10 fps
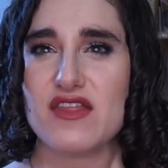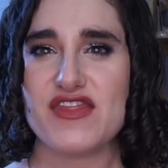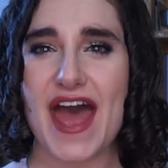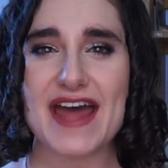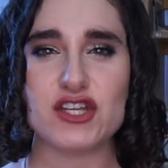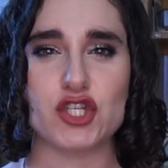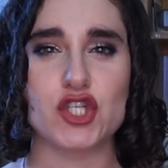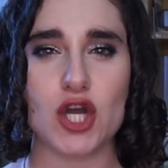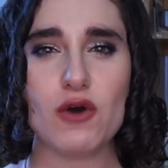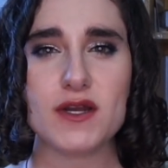that
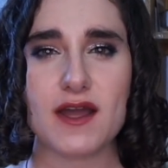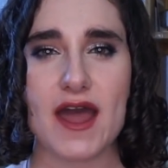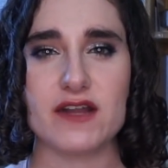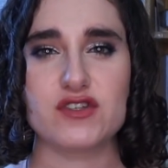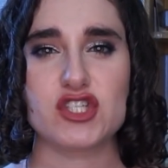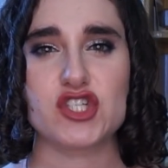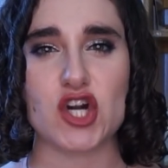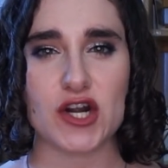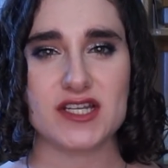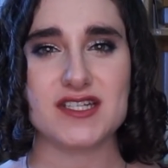joke kind of
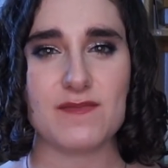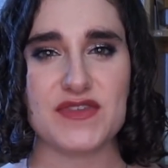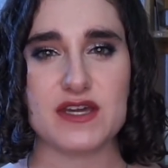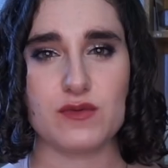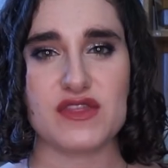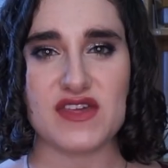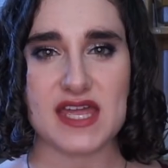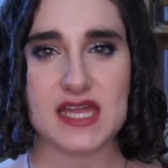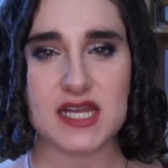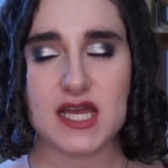started something
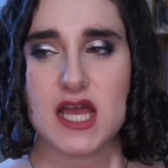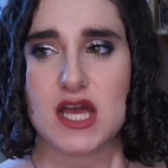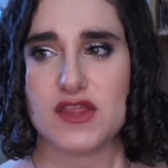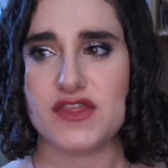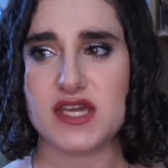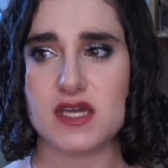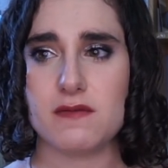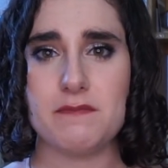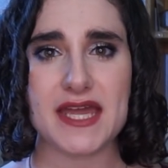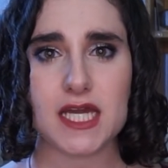within the
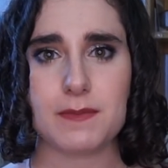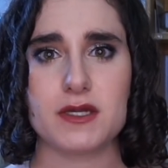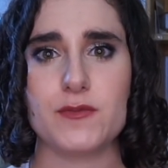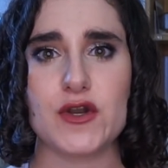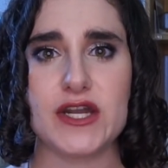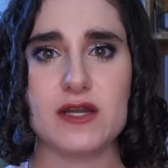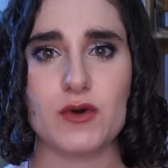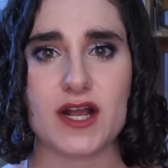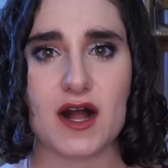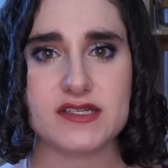makeup community
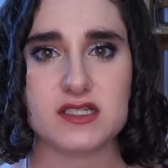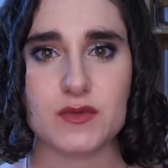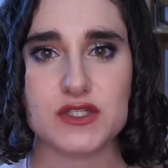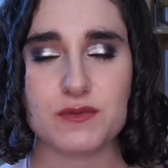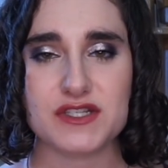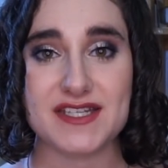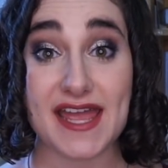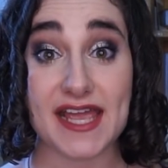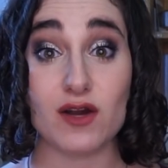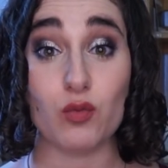where customers were
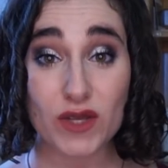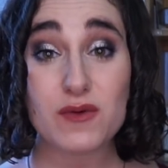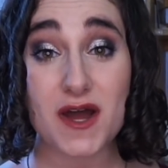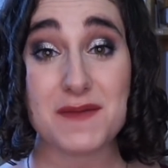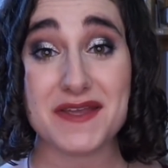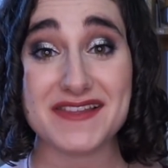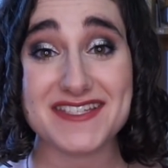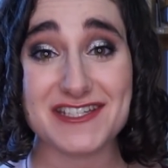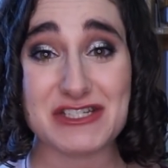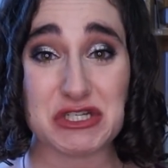saying, we want to be
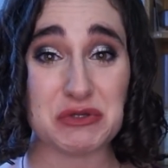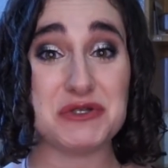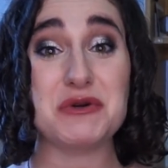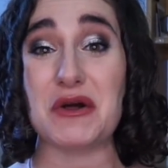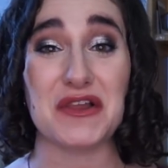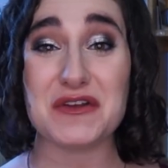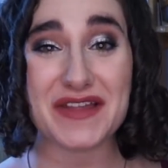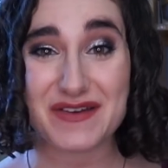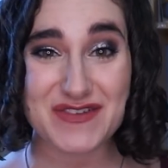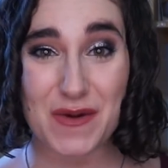listened to, you
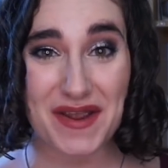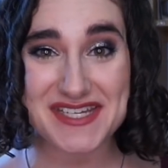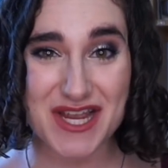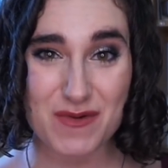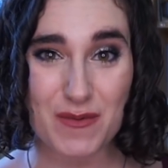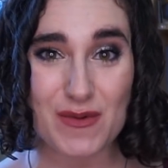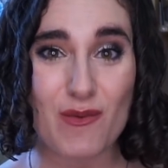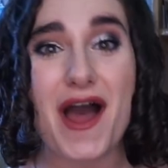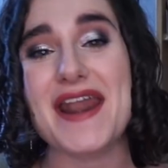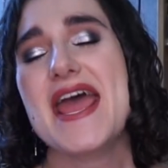clearly have no idea what we
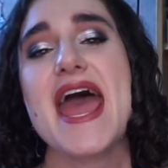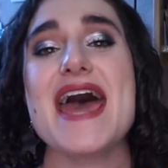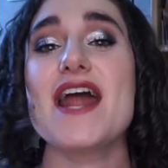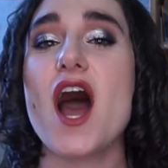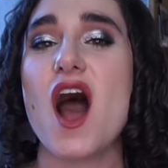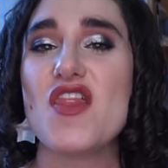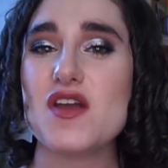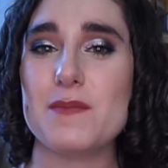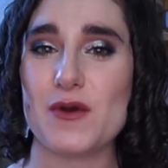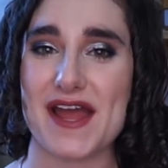want, and
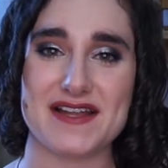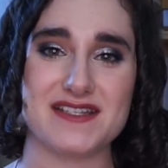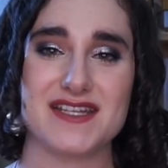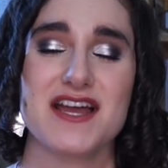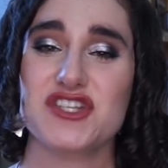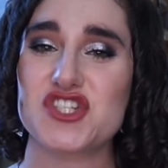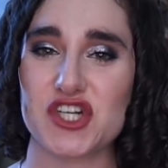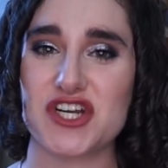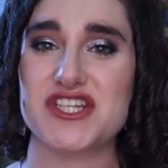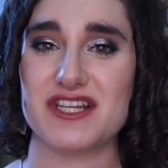other brands
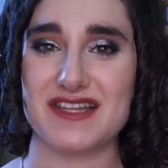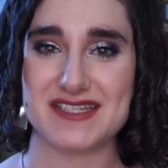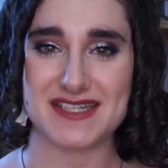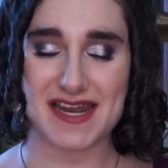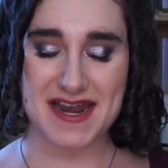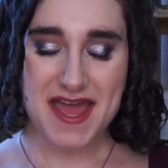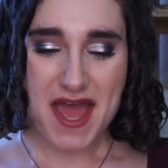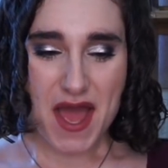started to listen.